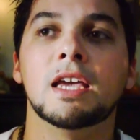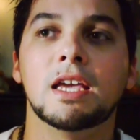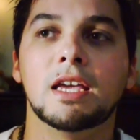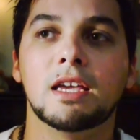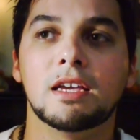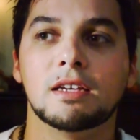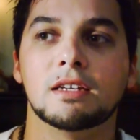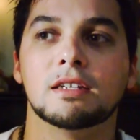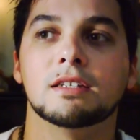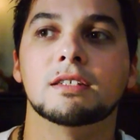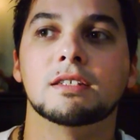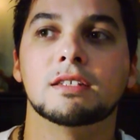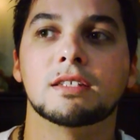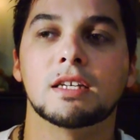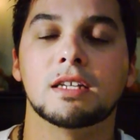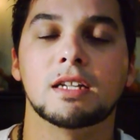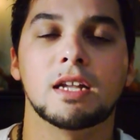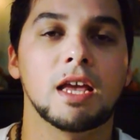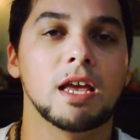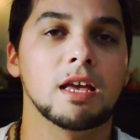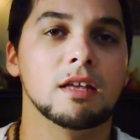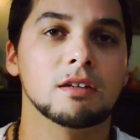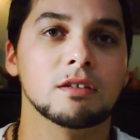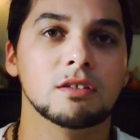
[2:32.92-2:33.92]
is an
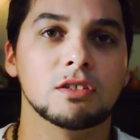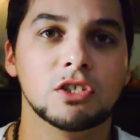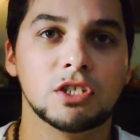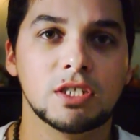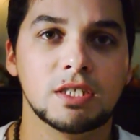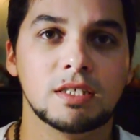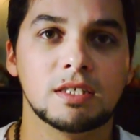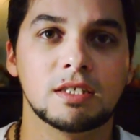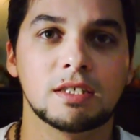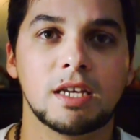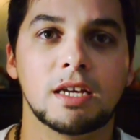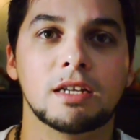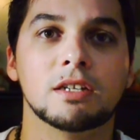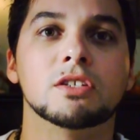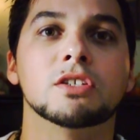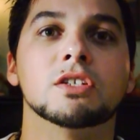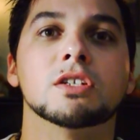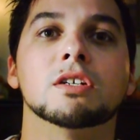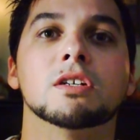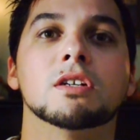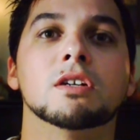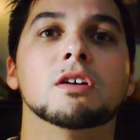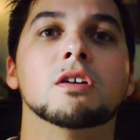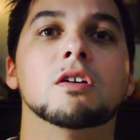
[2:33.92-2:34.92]
energy
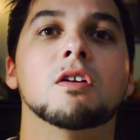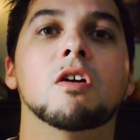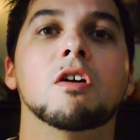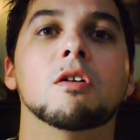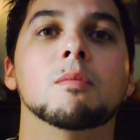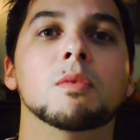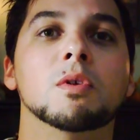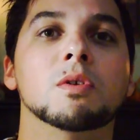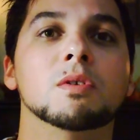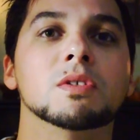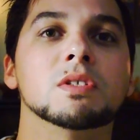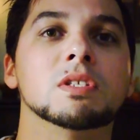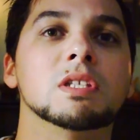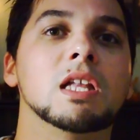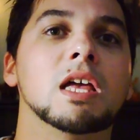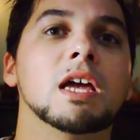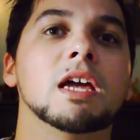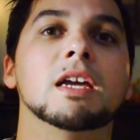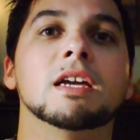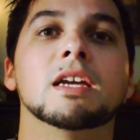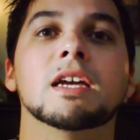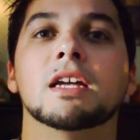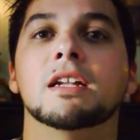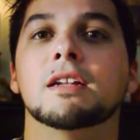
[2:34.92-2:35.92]
center, almost
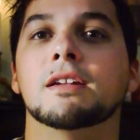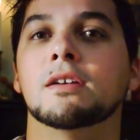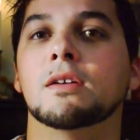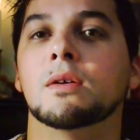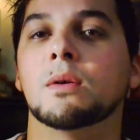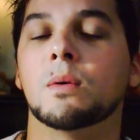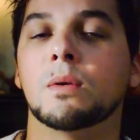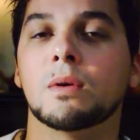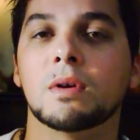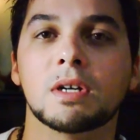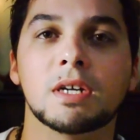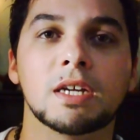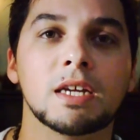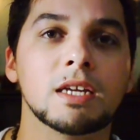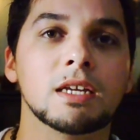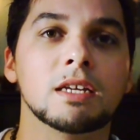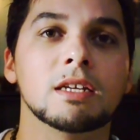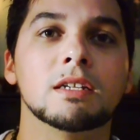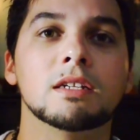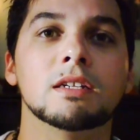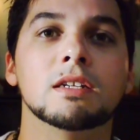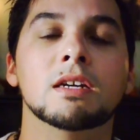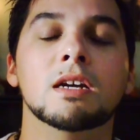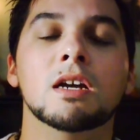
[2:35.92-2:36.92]
like an
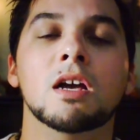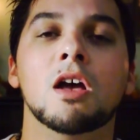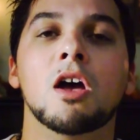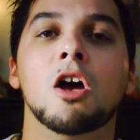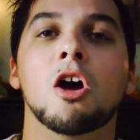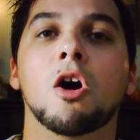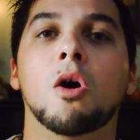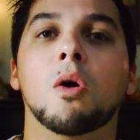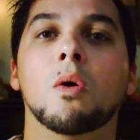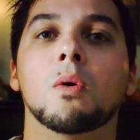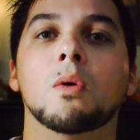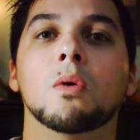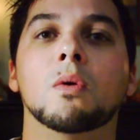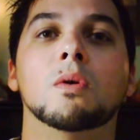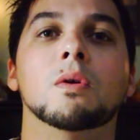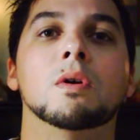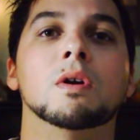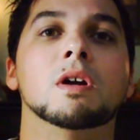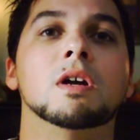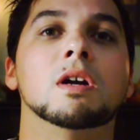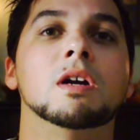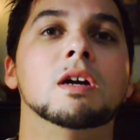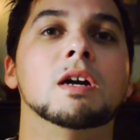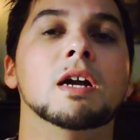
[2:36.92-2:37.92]
organ
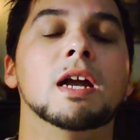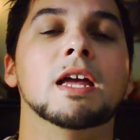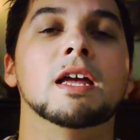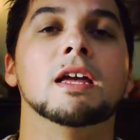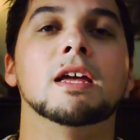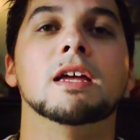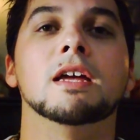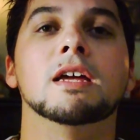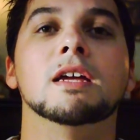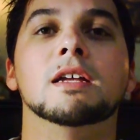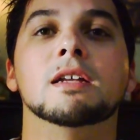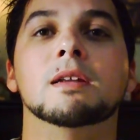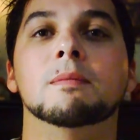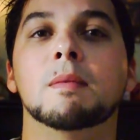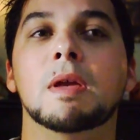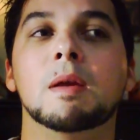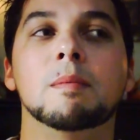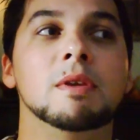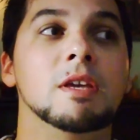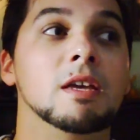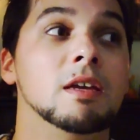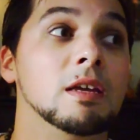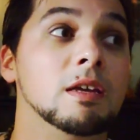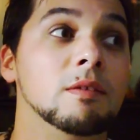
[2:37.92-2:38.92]
or
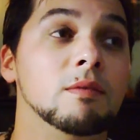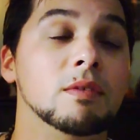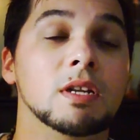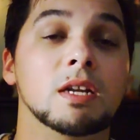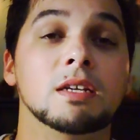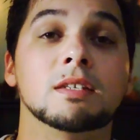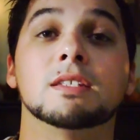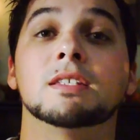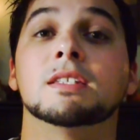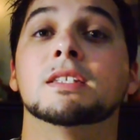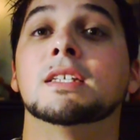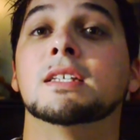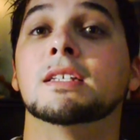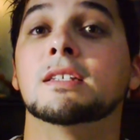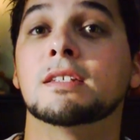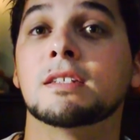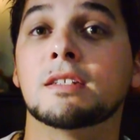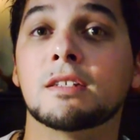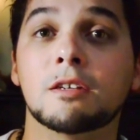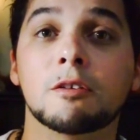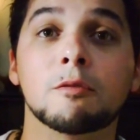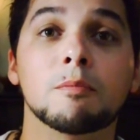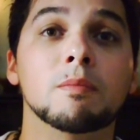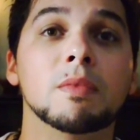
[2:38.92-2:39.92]
maybe even a
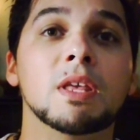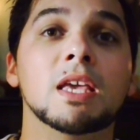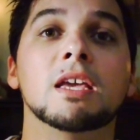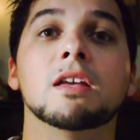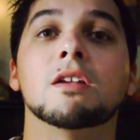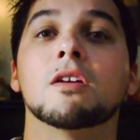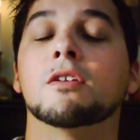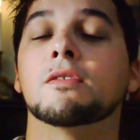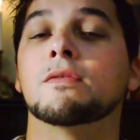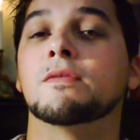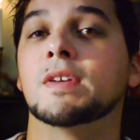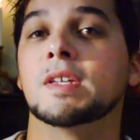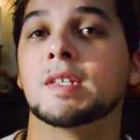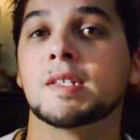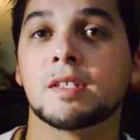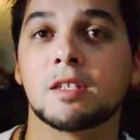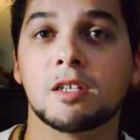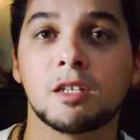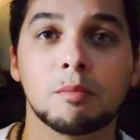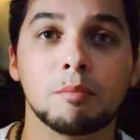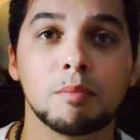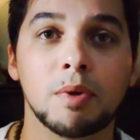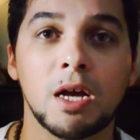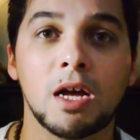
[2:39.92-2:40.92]
system in our
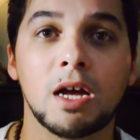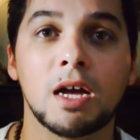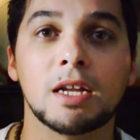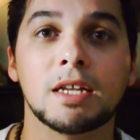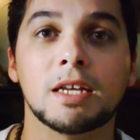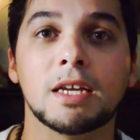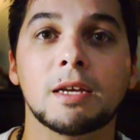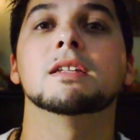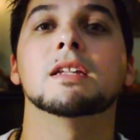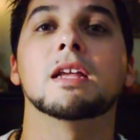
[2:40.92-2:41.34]
physical body.